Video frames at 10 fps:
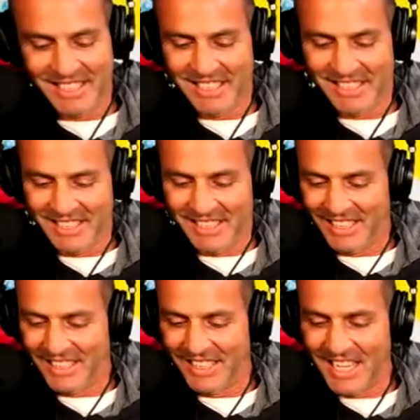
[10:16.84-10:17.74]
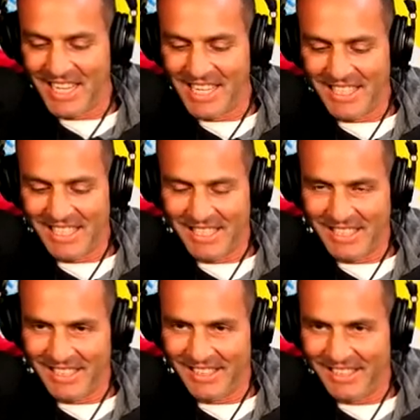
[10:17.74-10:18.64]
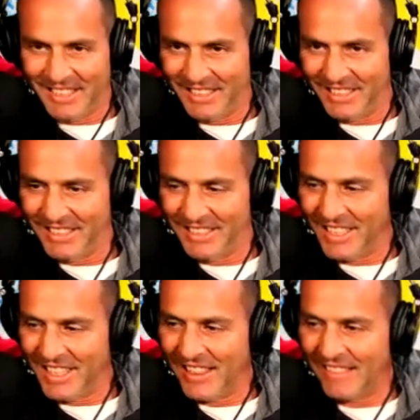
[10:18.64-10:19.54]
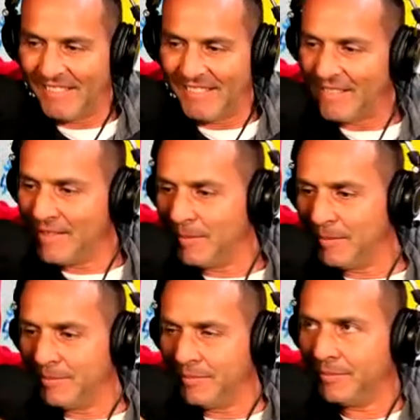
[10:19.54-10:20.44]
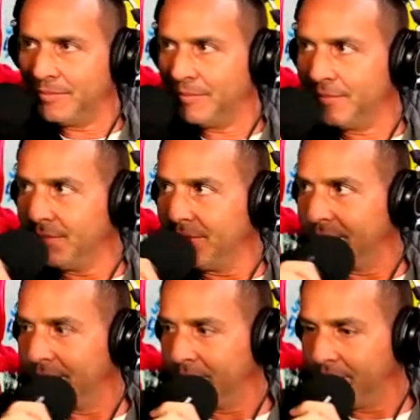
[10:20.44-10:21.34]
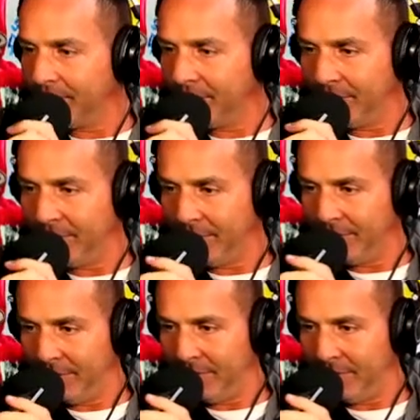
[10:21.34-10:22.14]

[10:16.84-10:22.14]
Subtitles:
This person isn't speaking.